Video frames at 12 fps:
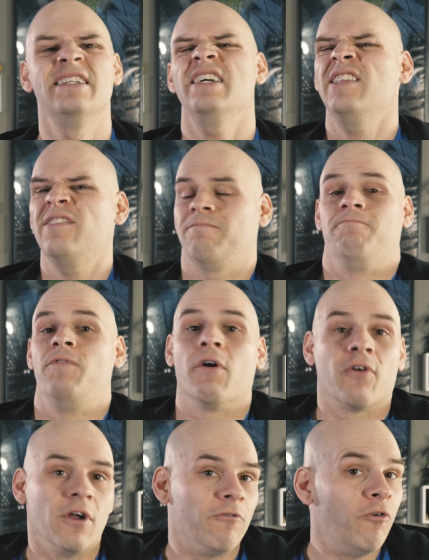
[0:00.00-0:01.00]
It's
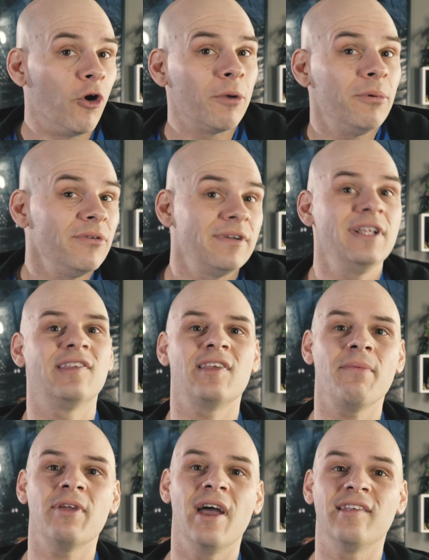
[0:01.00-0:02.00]
very affordable, in
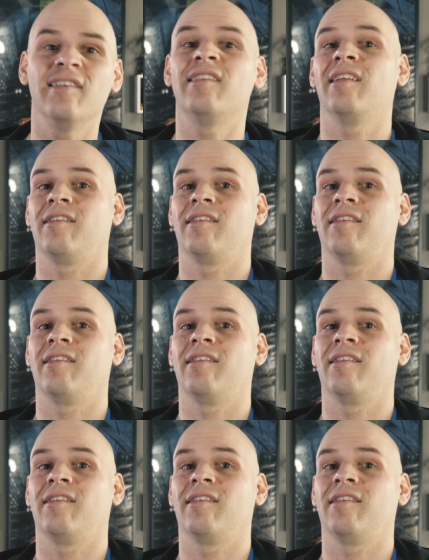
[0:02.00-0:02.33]
some cases